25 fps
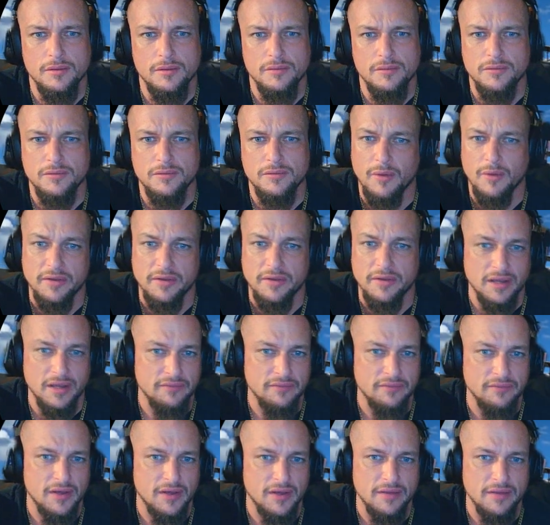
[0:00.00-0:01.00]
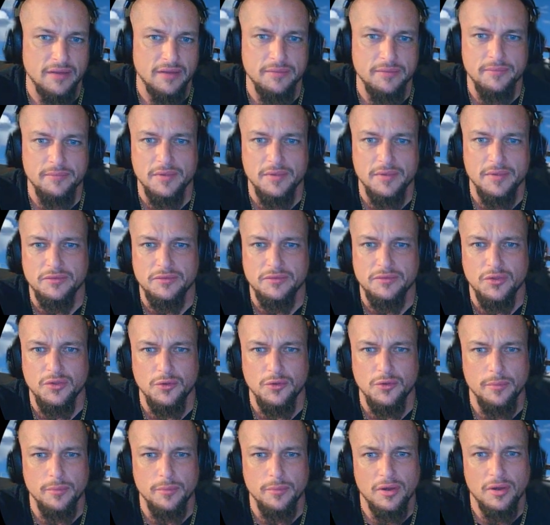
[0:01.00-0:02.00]
identify them,
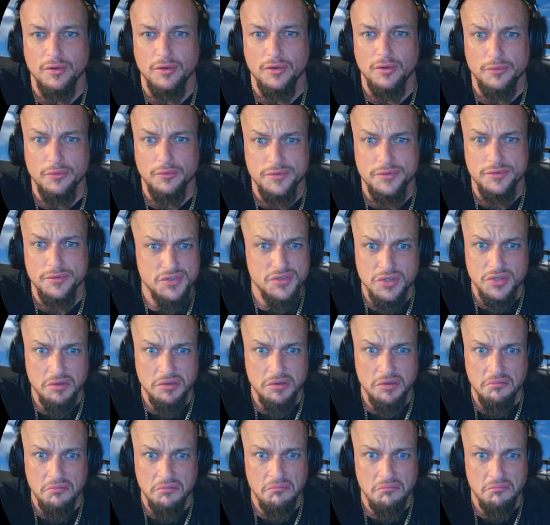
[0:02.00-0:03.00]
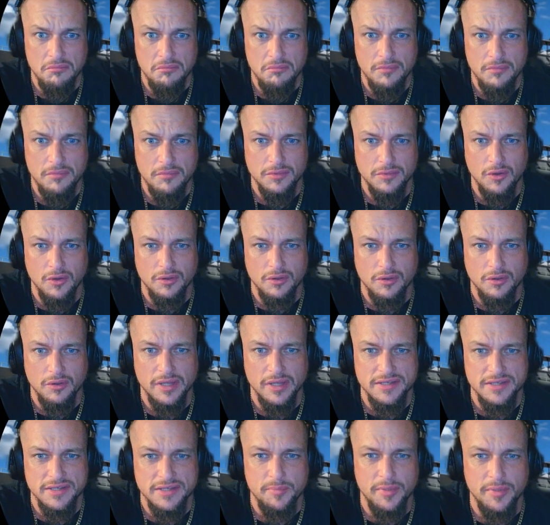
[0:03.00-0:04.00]
tubercles,
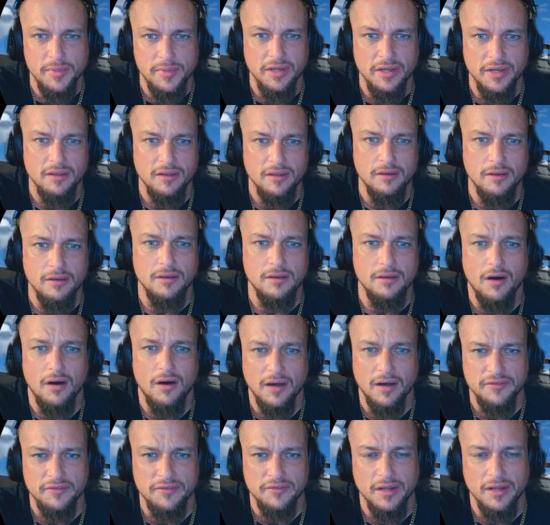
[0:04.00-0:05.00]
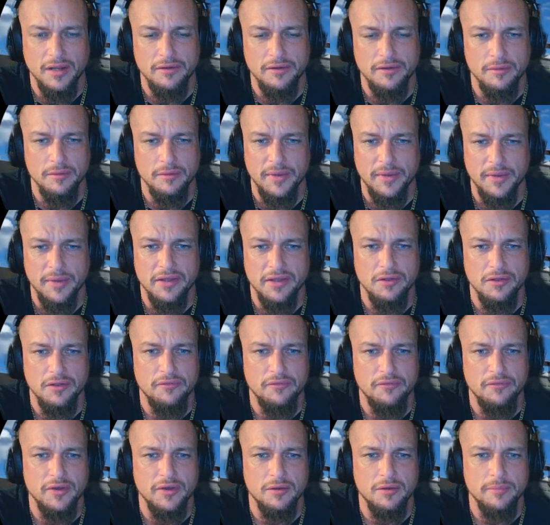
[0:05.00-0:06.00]
localized pitting, often under a
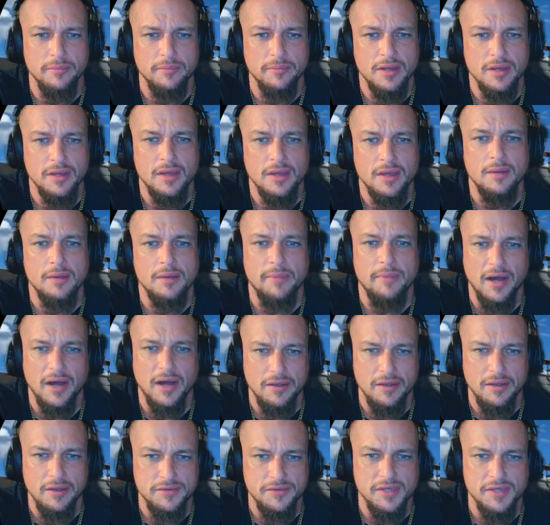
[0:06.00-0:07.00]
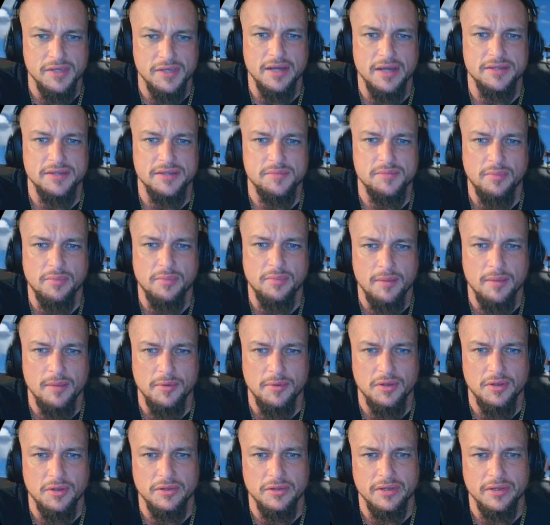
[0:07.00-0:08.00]
biofilm, biocides,
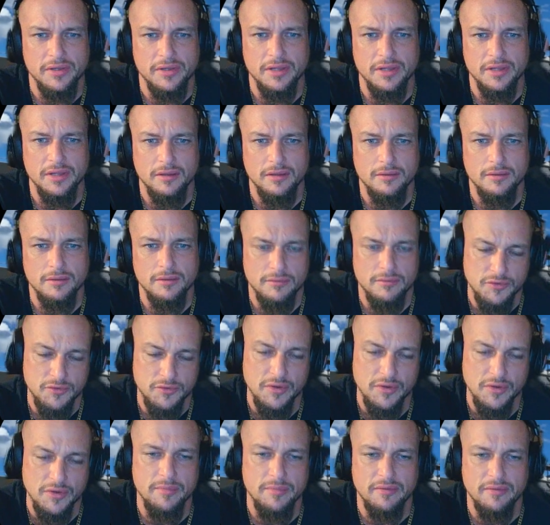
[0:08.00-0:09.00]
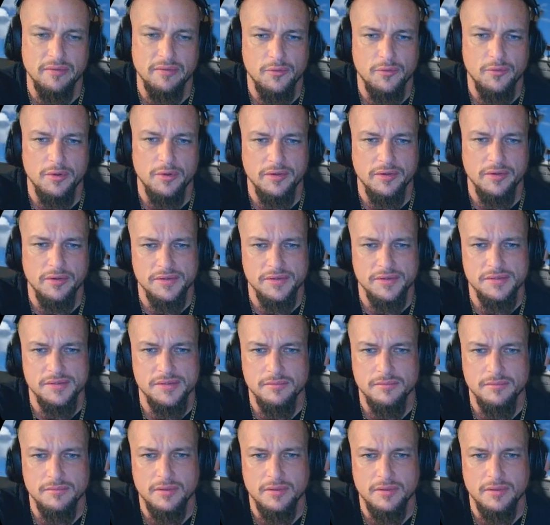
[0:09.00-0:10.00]
proper cleaning, or treatment for it is
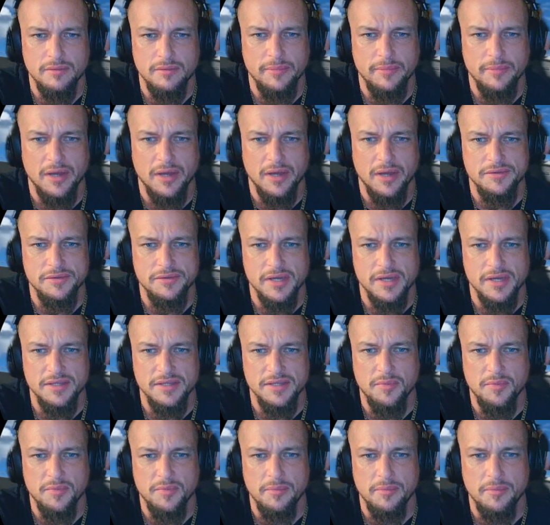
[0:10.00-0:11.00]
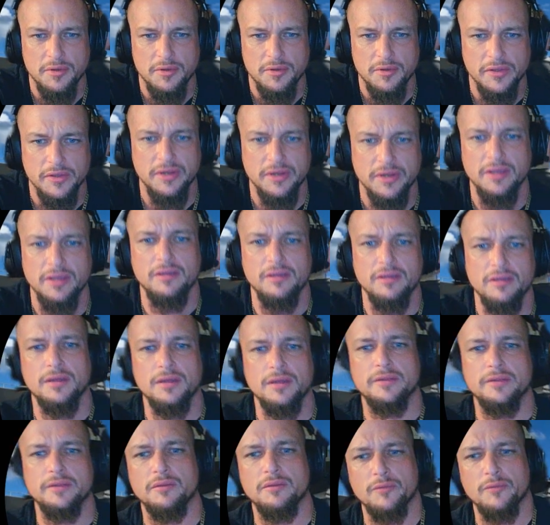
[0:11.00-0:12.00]
biocides, proper cleaning,
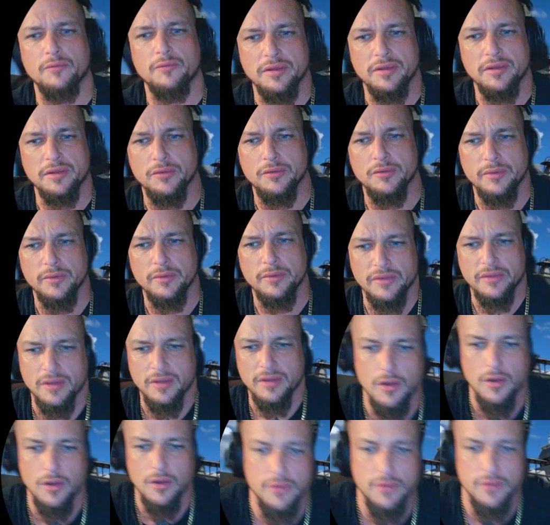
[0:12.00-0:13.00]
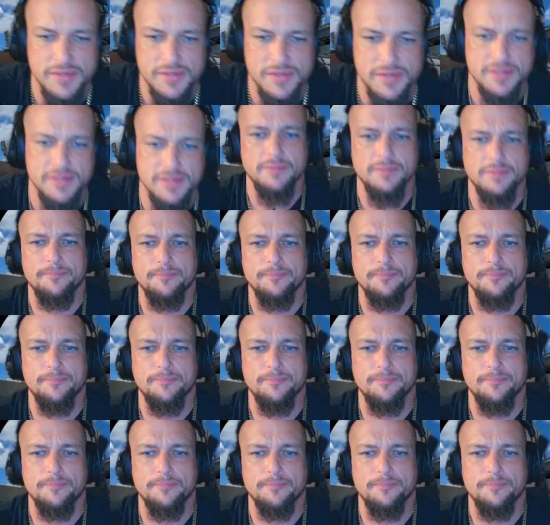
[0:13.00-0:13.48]
and then redoing the coating system.